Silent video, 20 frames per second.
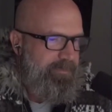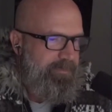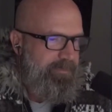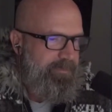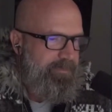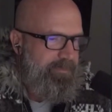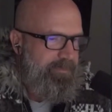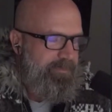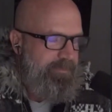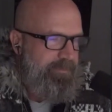
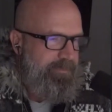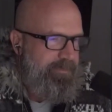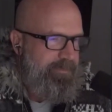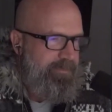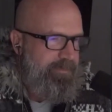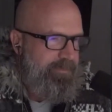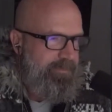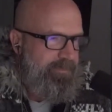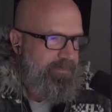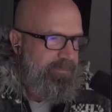
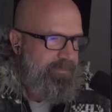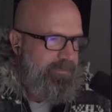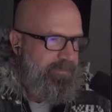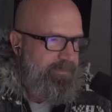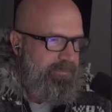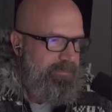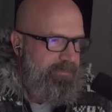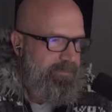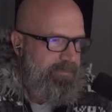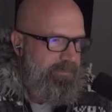
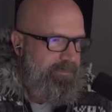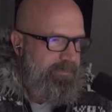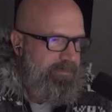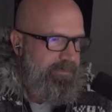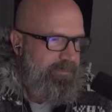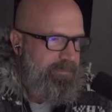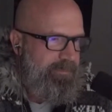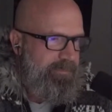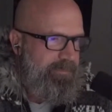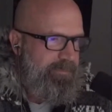
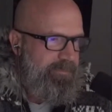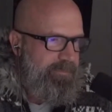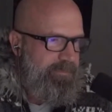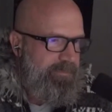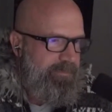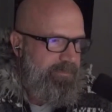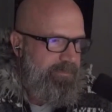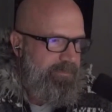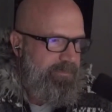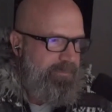
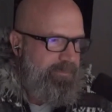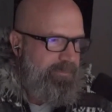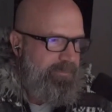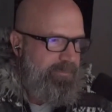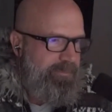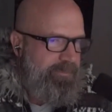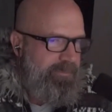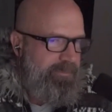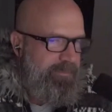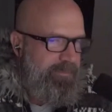
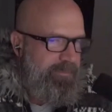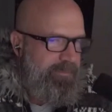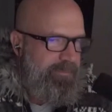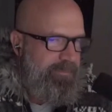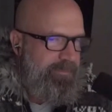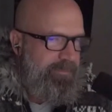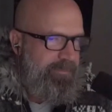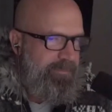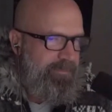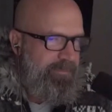
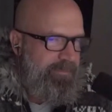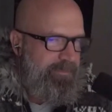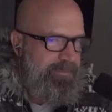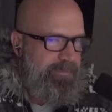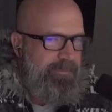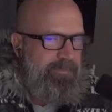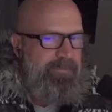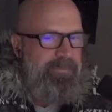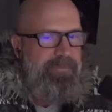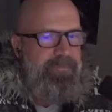
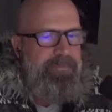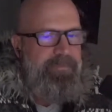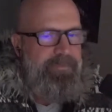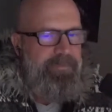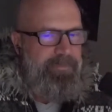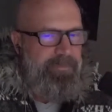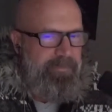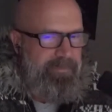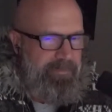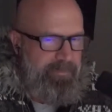
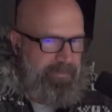This person isn't speaking.